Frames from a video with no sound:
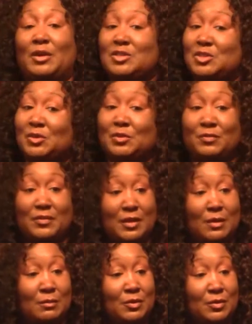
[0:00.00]
Two
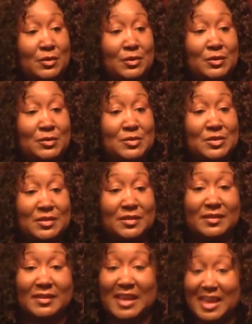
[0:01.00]
film crews
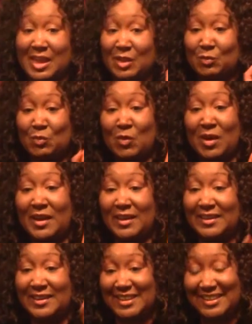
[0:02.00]
and
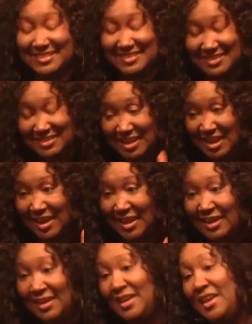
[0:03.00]
one
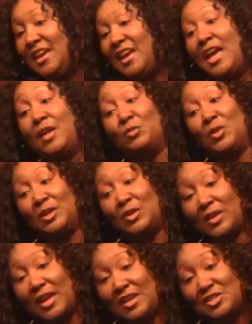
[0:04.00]
day. And one
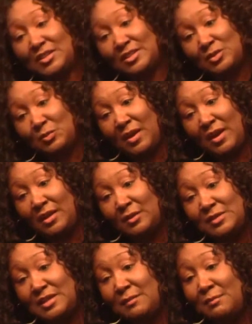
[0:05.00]
location as well. It
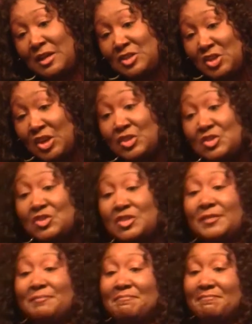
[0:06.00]
was at my church.
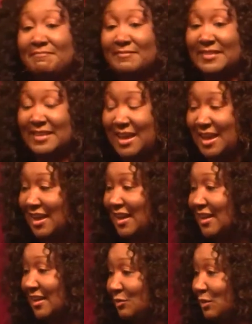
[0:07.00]

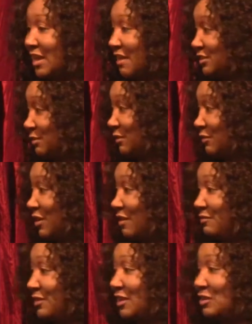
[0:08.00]
Yeah, and we have some of our
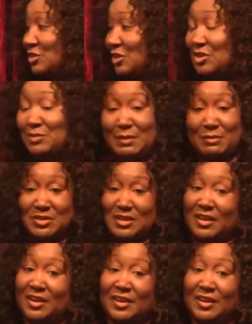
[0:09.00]
fellow church members here.